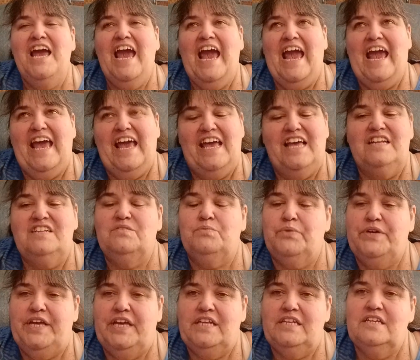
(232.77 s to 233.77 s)
And
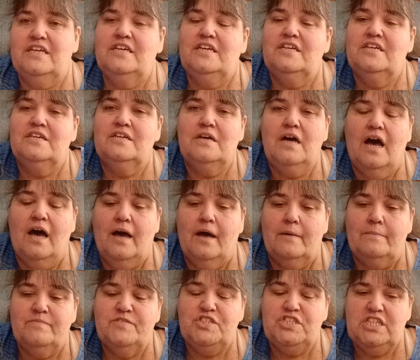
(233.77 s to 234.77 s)
when
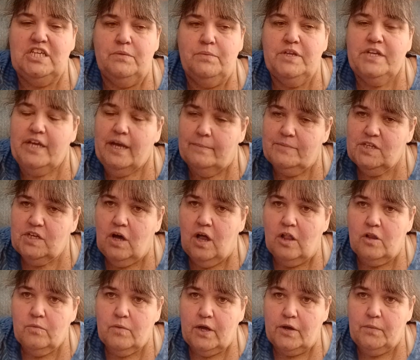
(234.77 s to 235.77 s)
she would come to
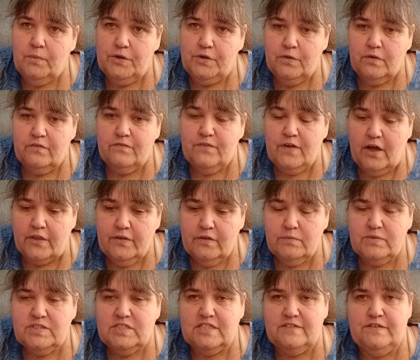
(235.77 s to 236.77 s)
Colorado, when her father
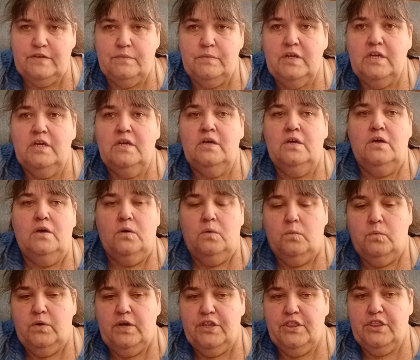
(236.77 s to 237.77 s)
was living
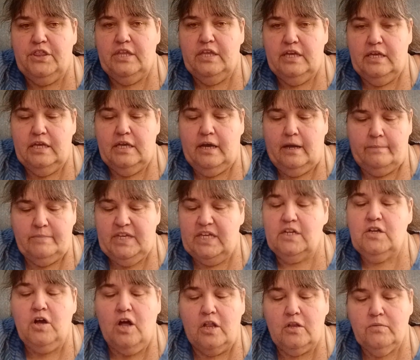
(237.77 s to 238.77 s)

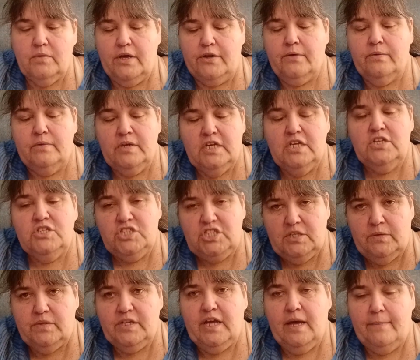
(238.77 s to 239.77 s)
in Colorado,
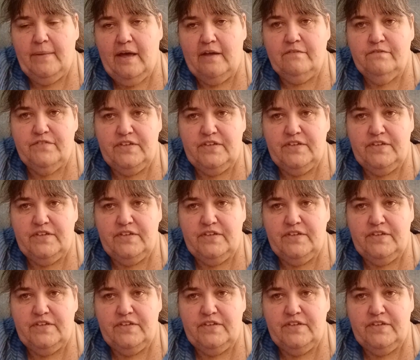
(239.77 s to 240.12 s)
she would come out and